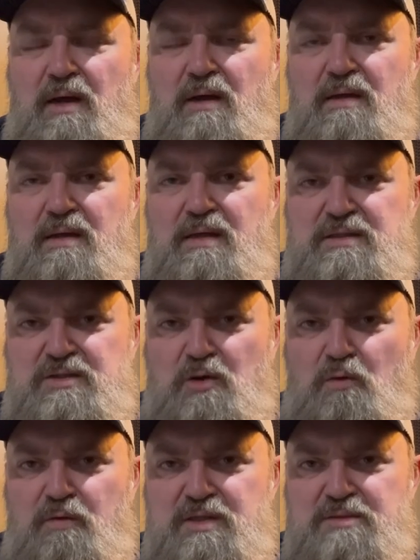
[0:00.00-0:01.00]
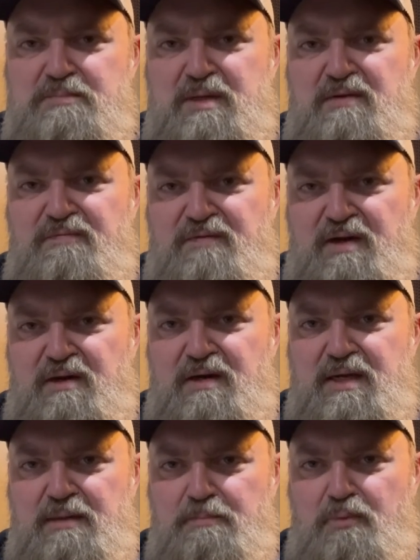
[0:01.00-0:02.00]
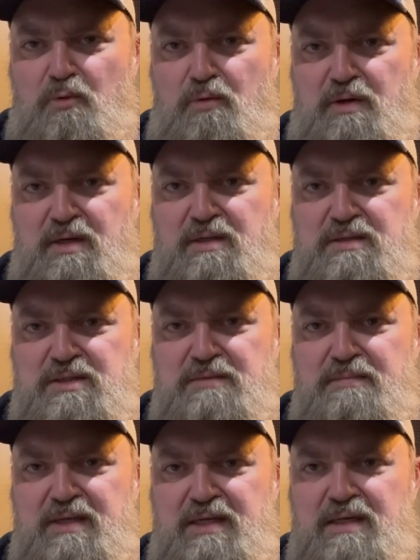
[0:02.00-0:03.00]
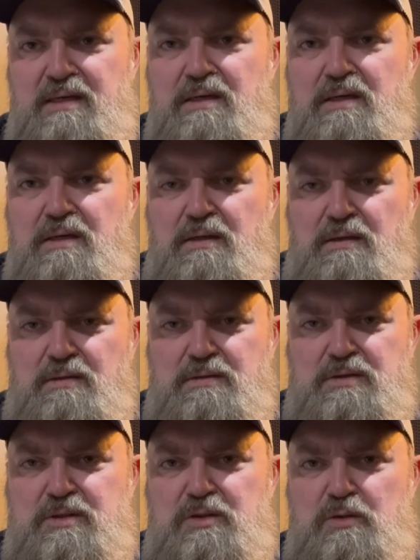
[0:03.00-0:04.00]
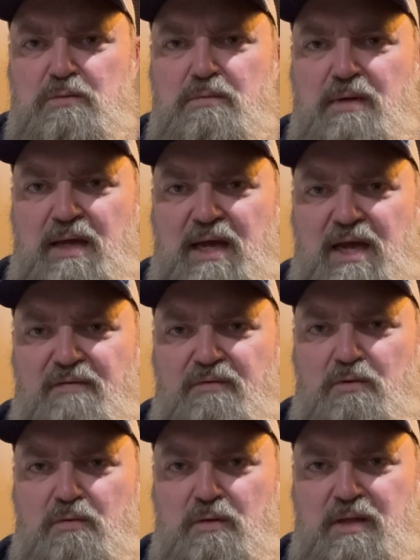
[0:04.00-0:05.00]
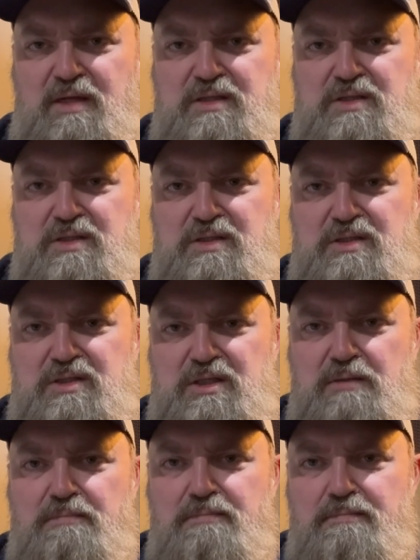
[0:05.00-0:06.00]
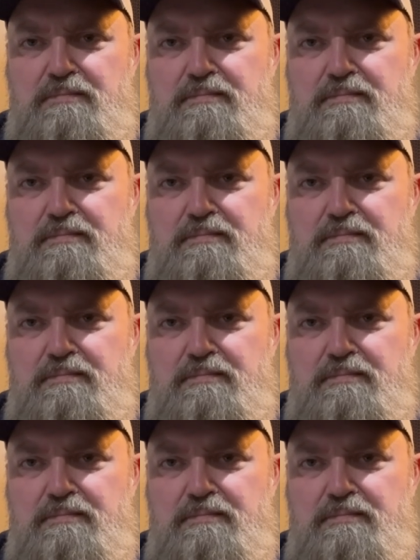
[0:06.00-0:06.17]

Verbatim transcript: uh, it's always been very important to me to have a relationship.